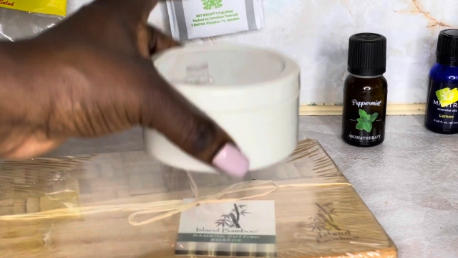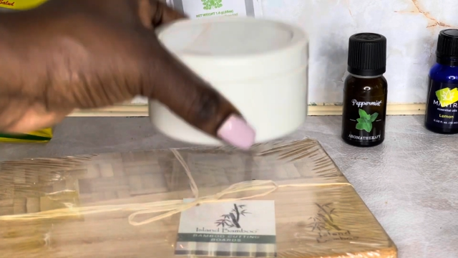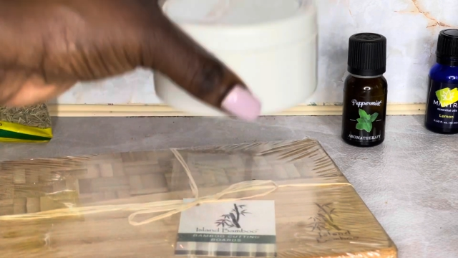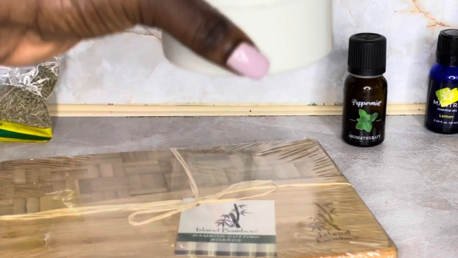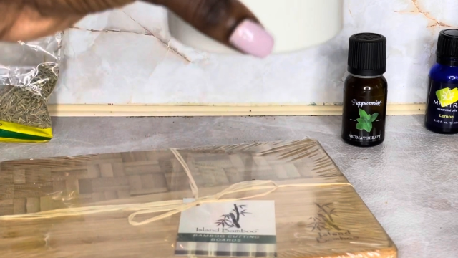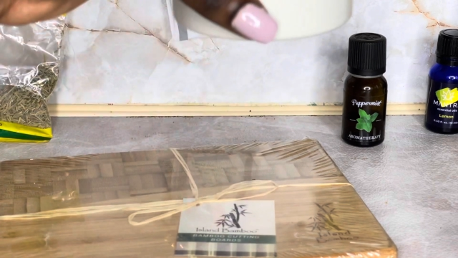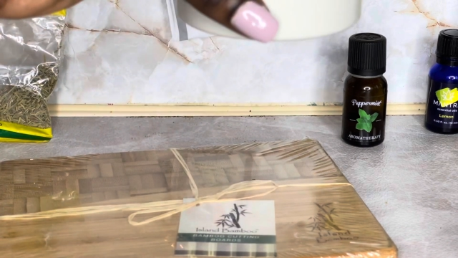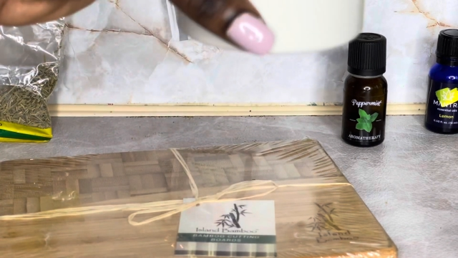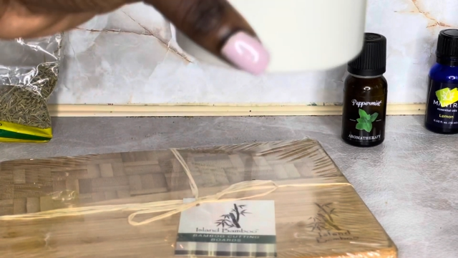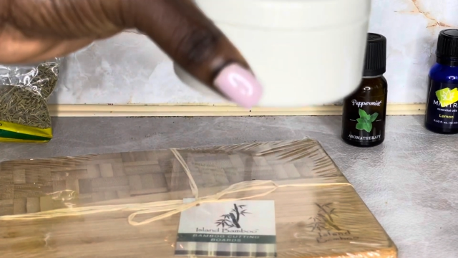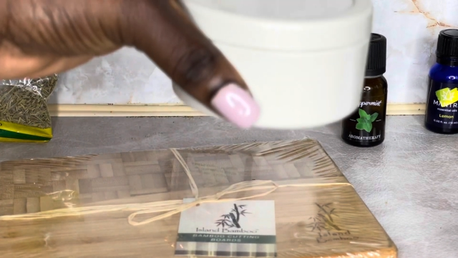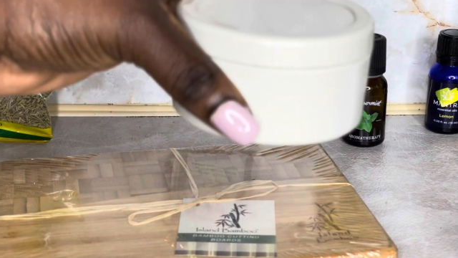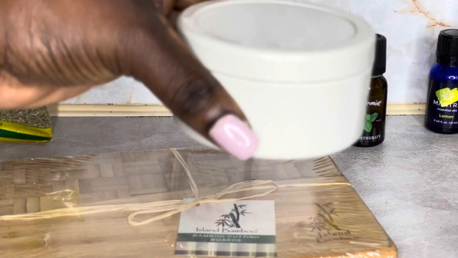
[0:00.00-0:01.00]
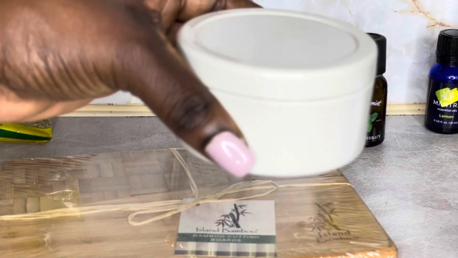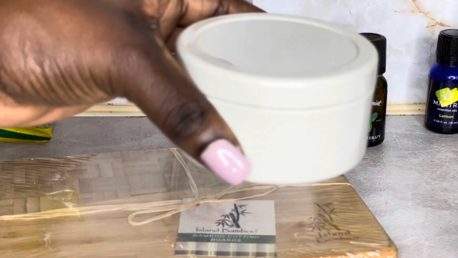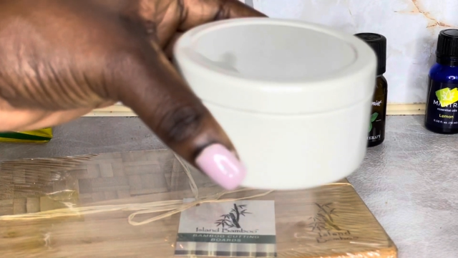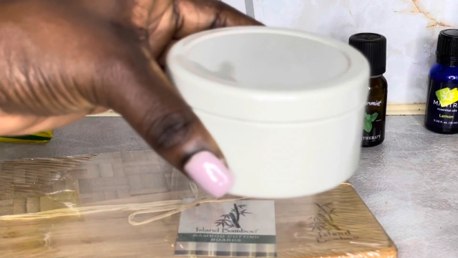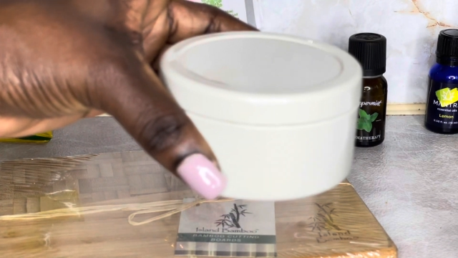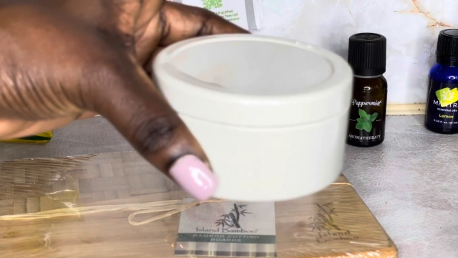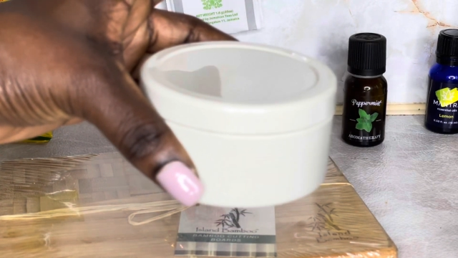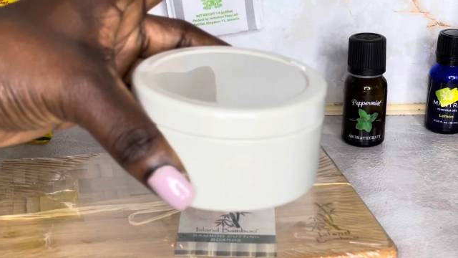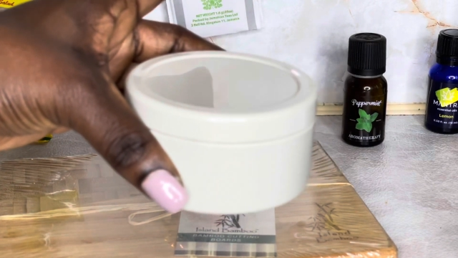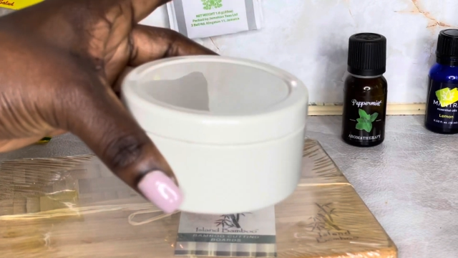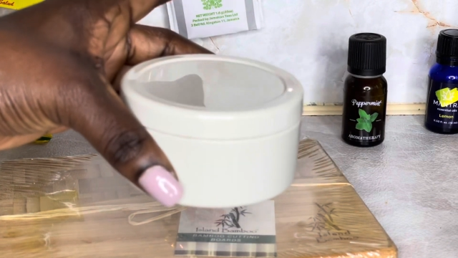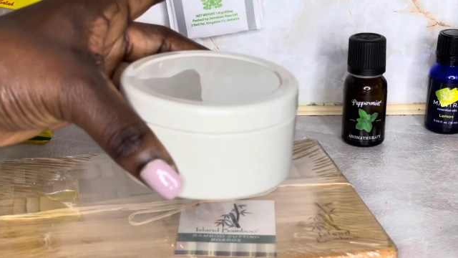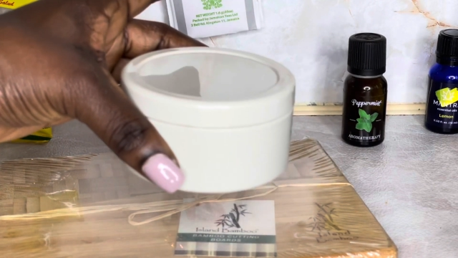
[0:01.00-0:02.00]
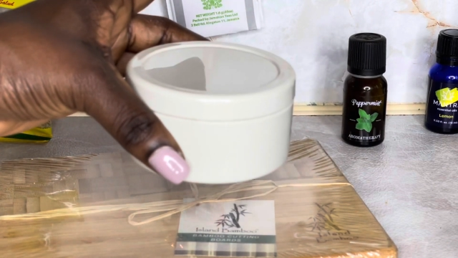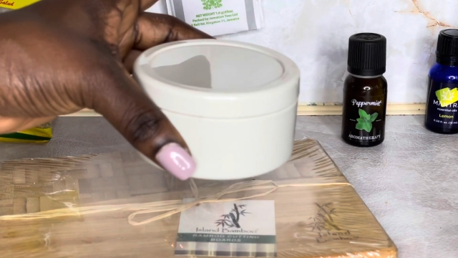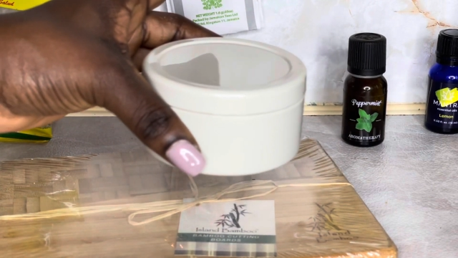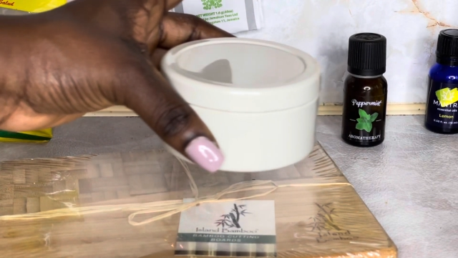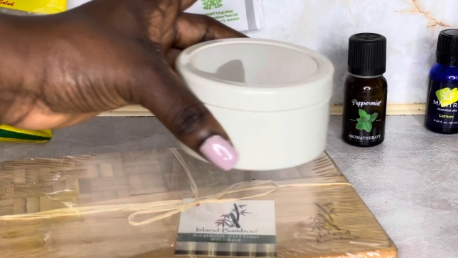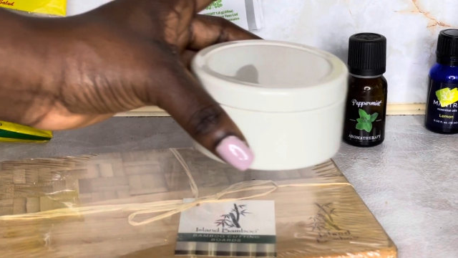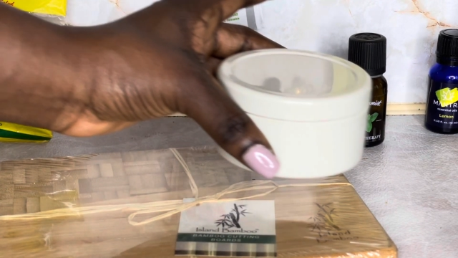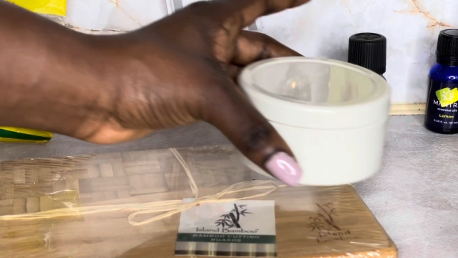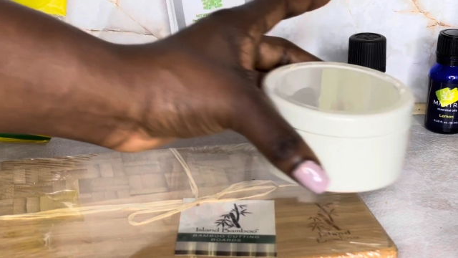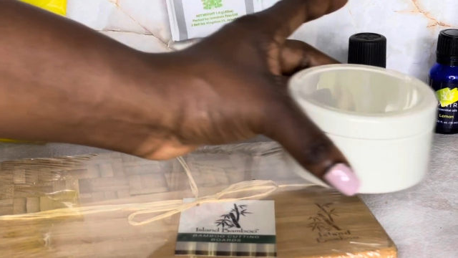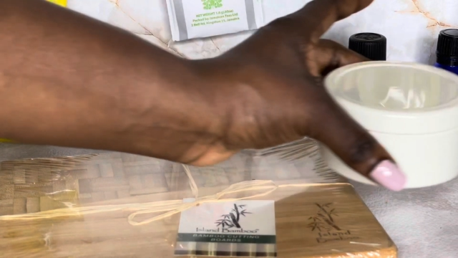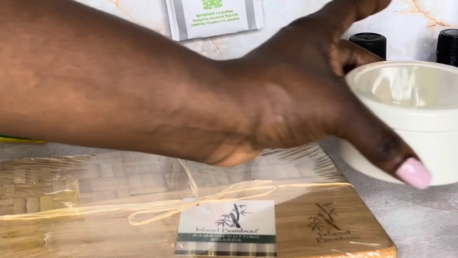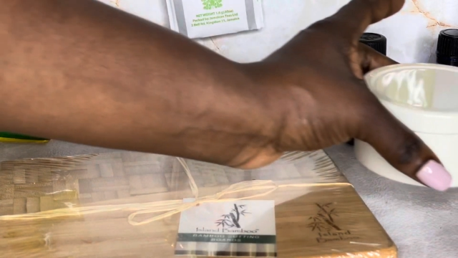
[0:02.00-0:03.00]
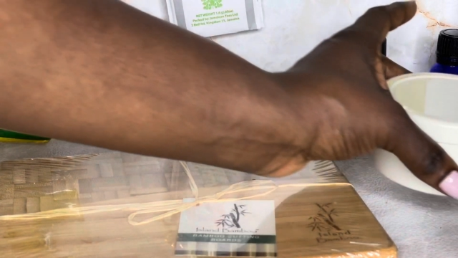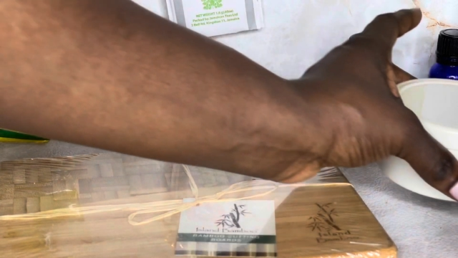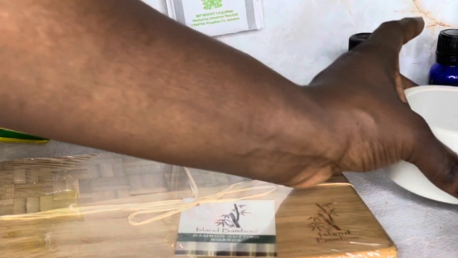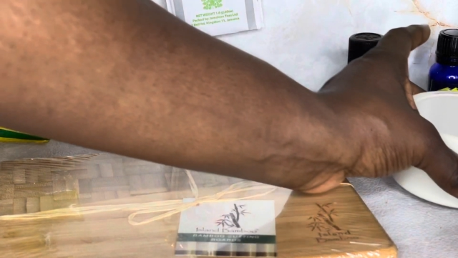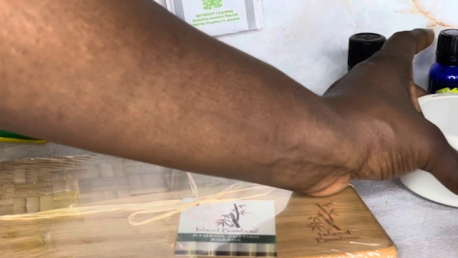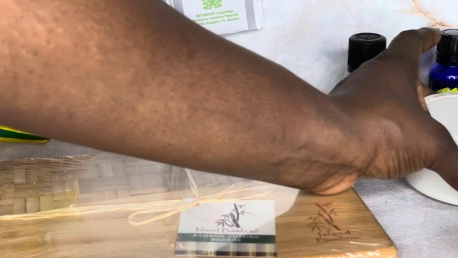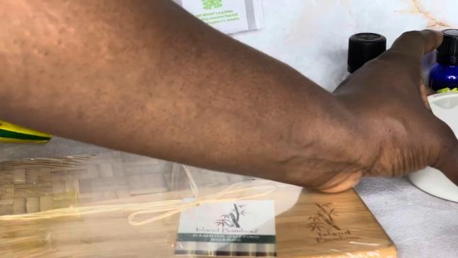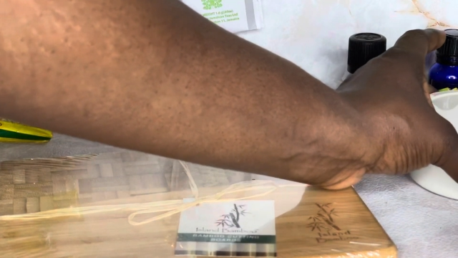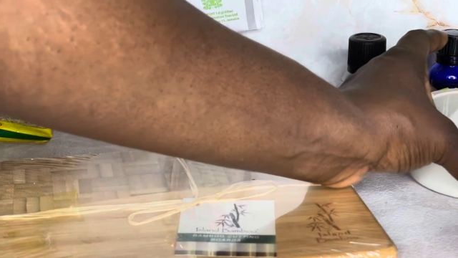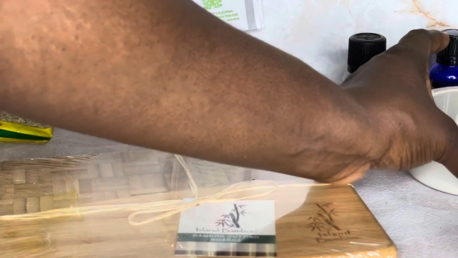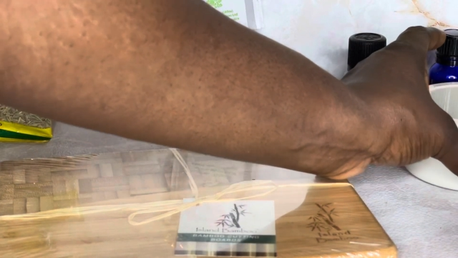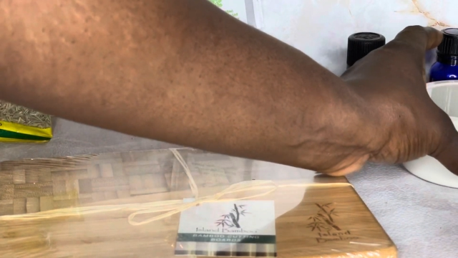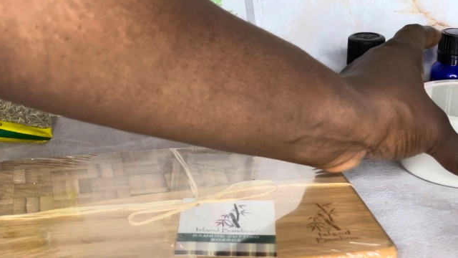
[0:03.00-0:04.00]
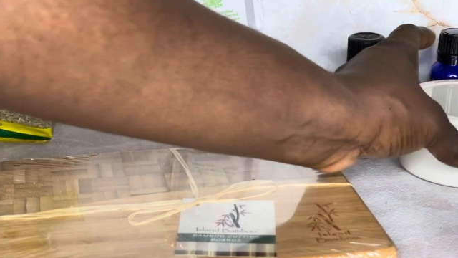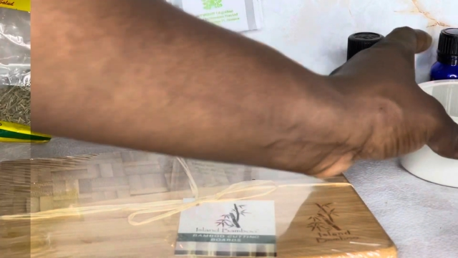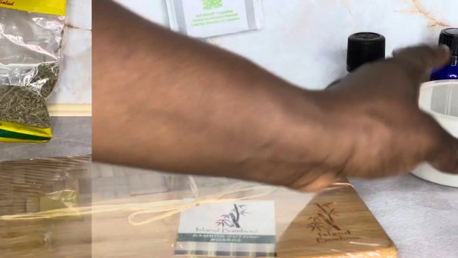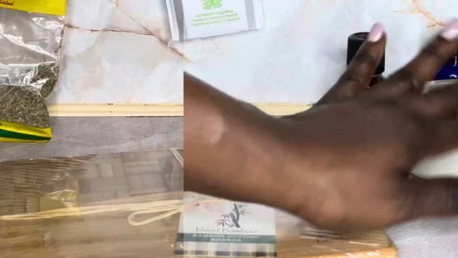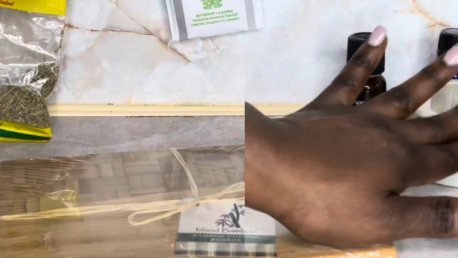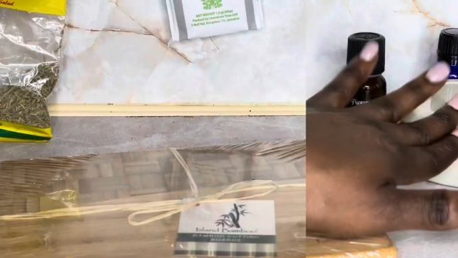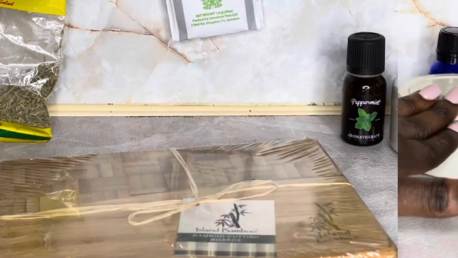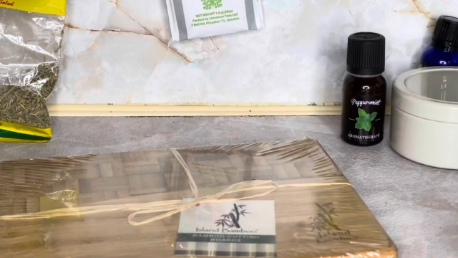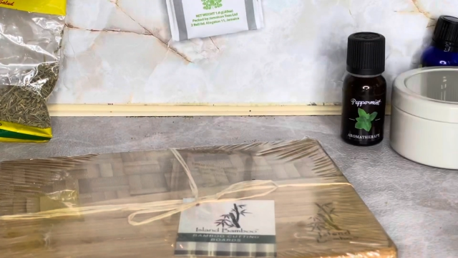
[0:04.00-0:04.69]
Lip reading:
[unreadable: no face in view]